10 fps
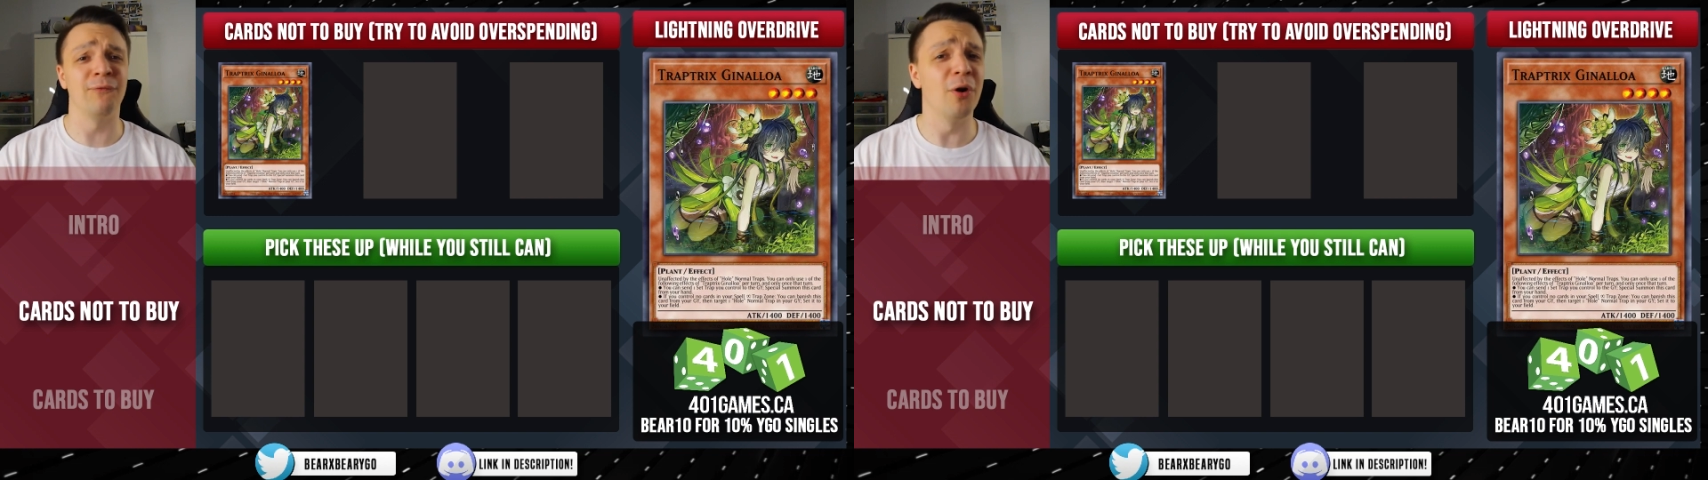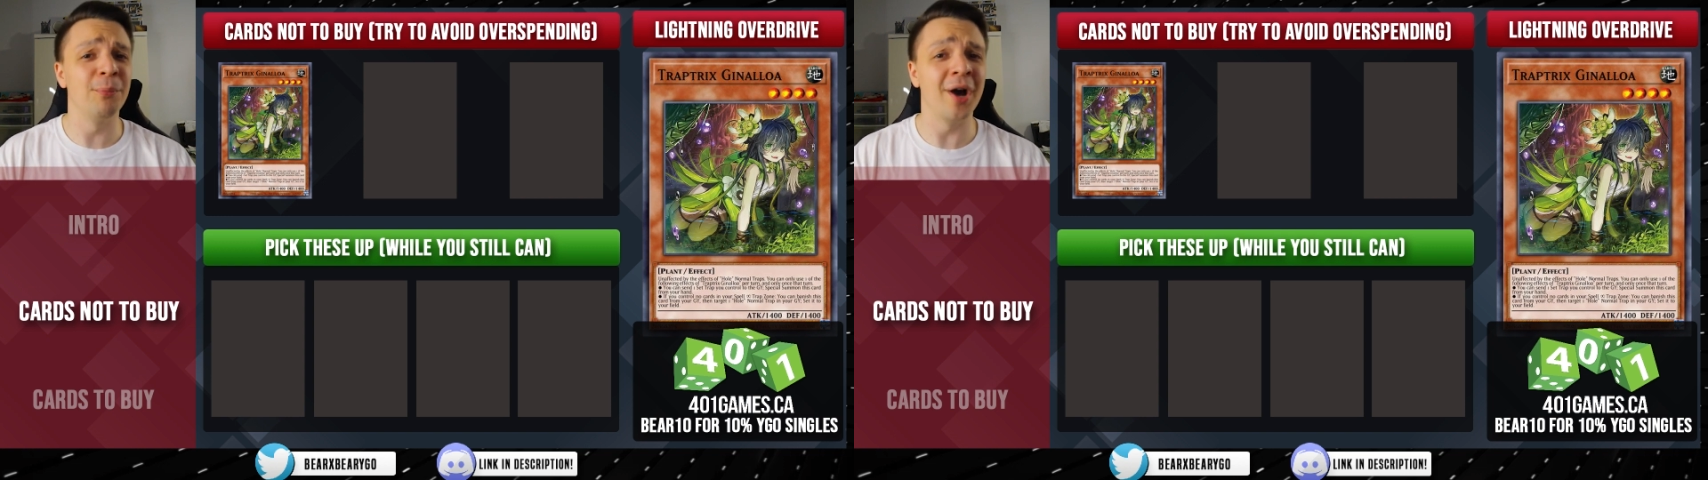
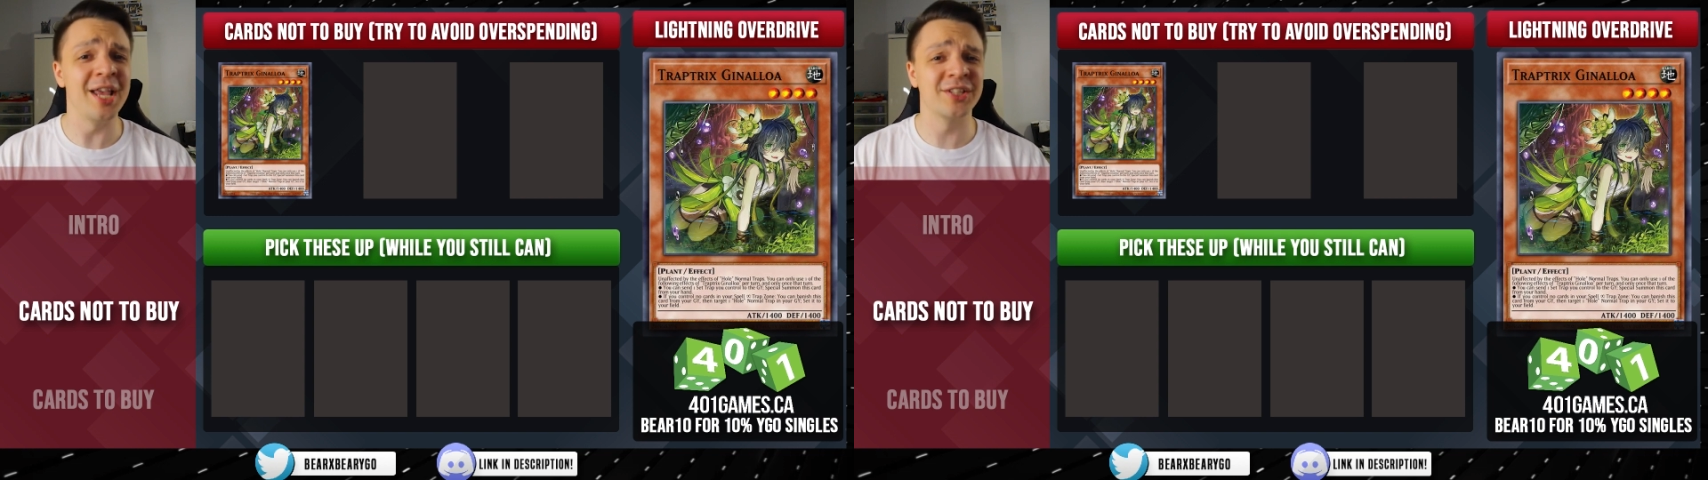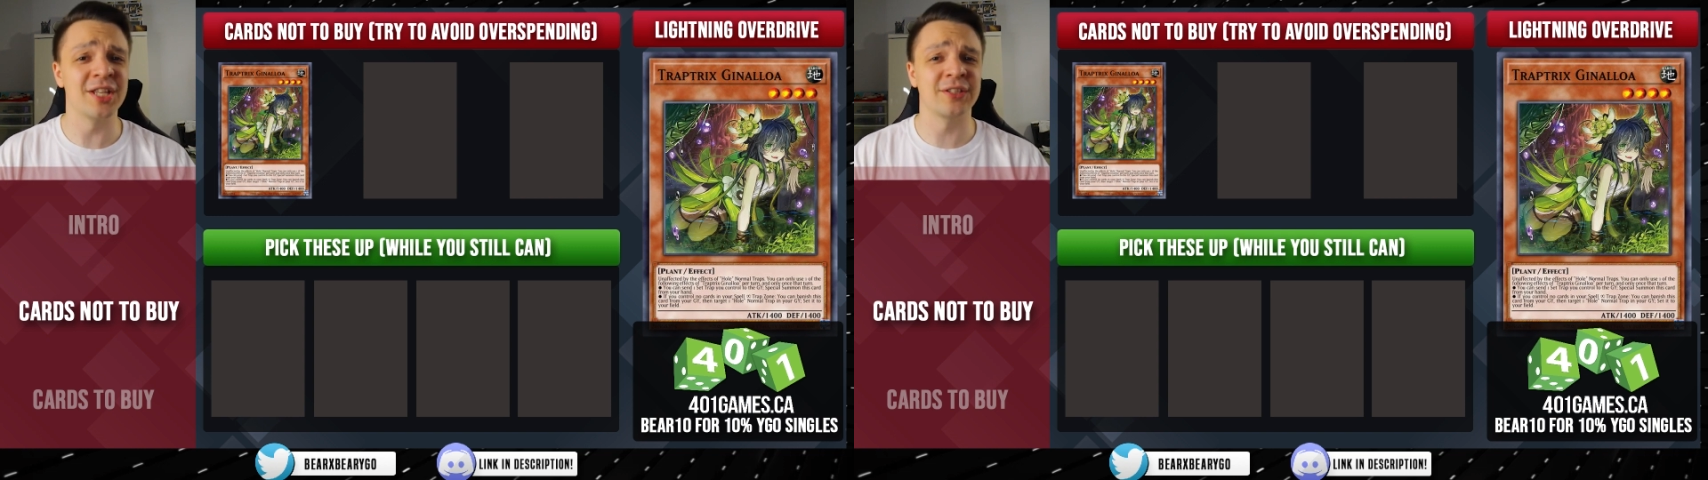full
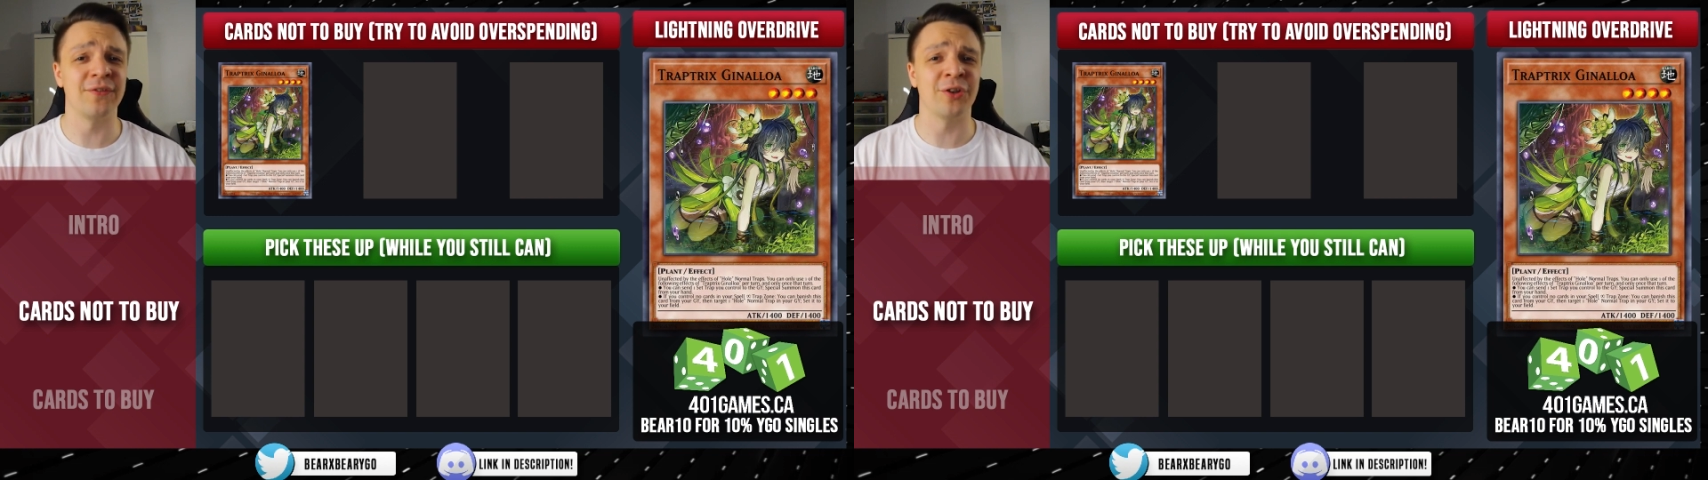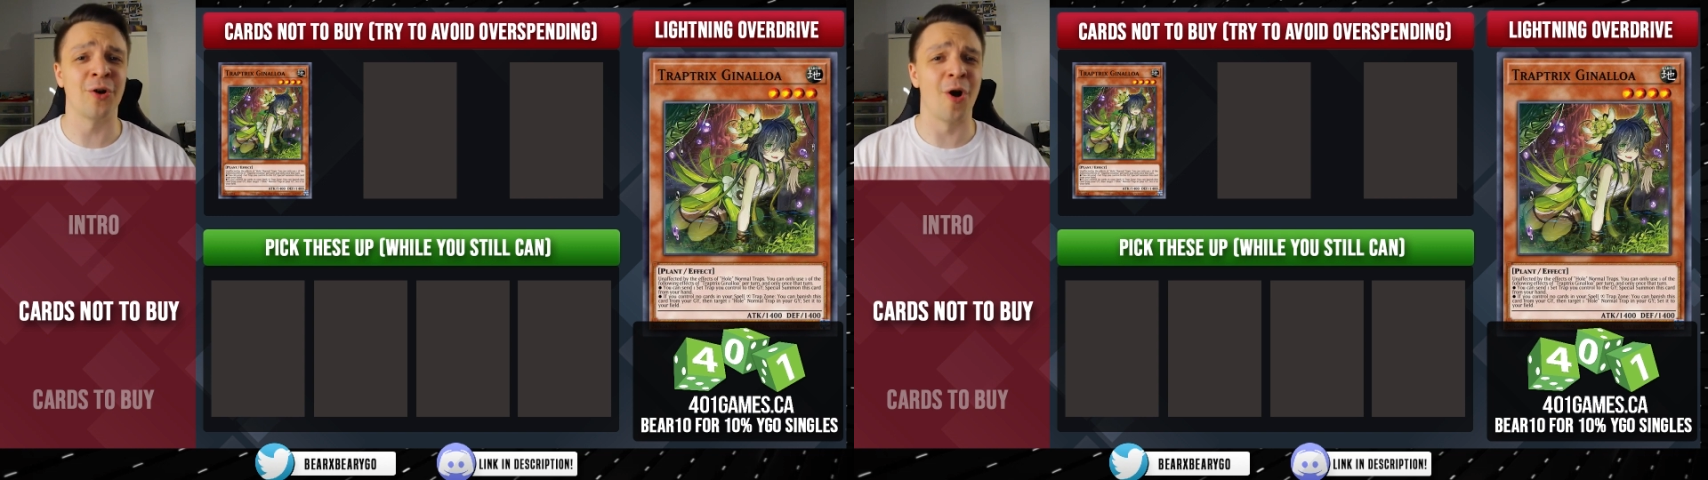play sets
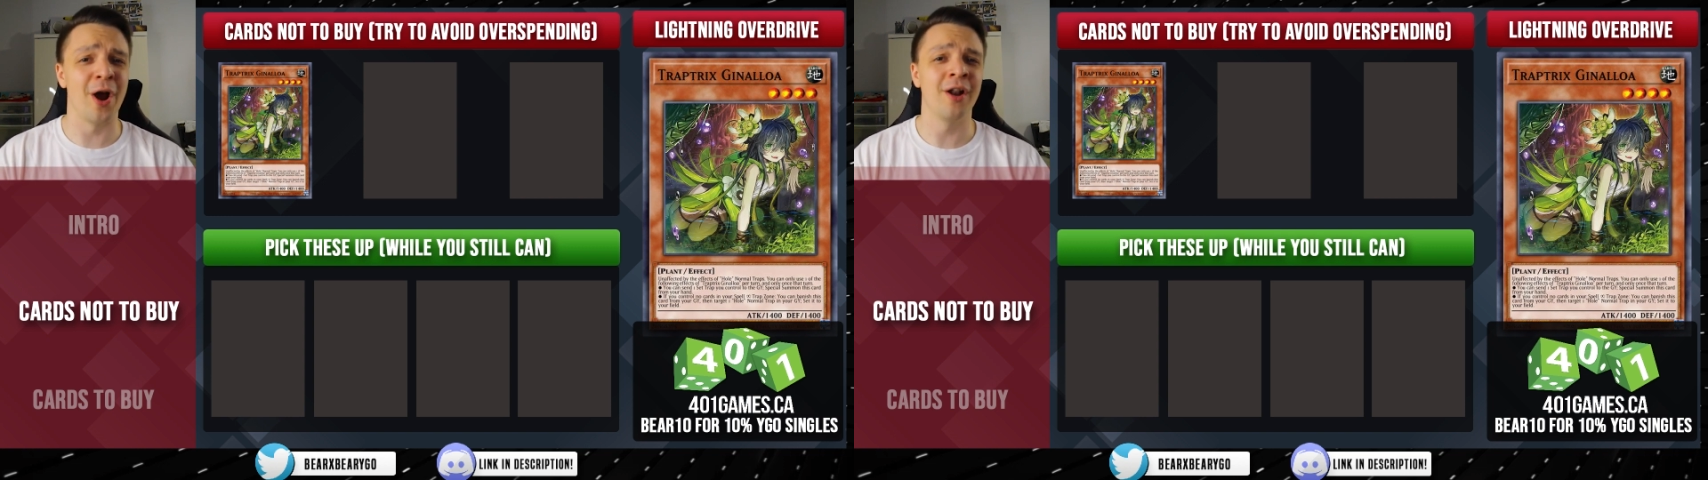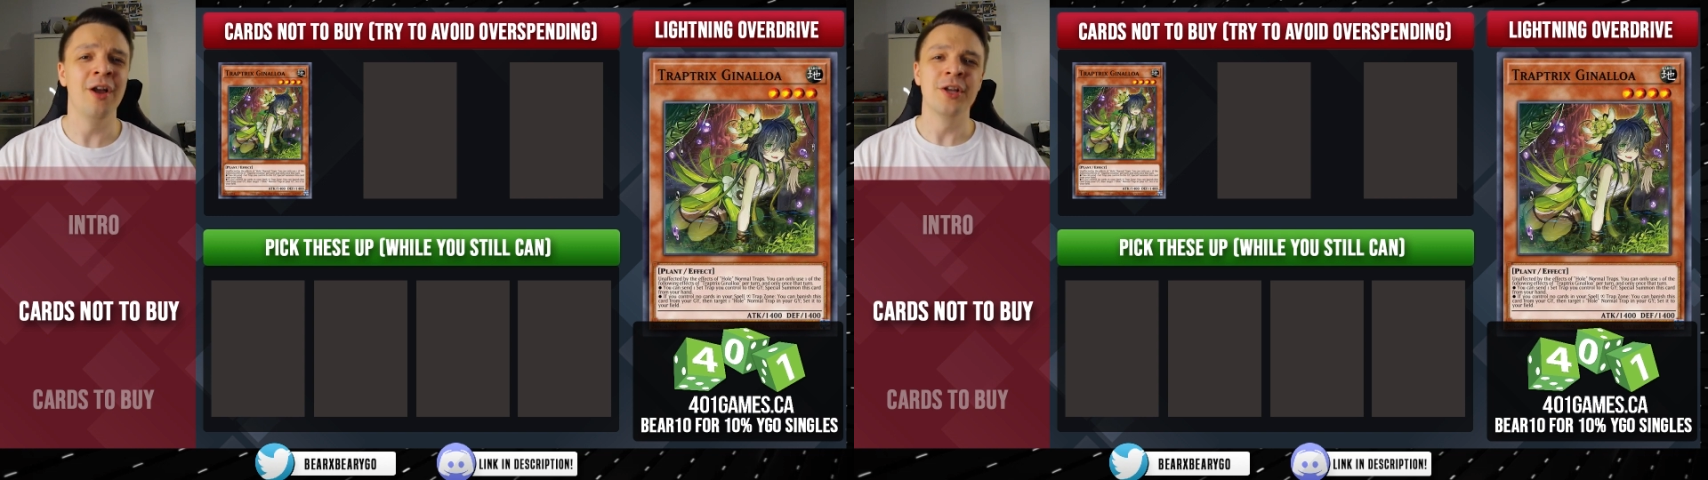of the
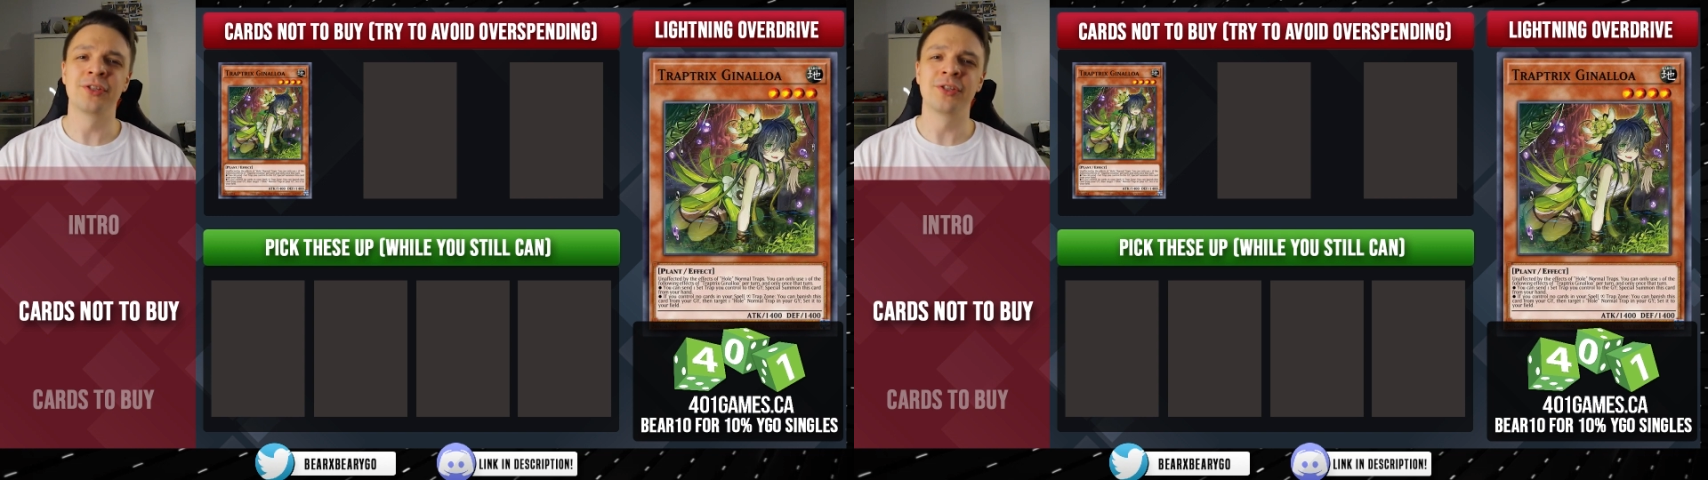card,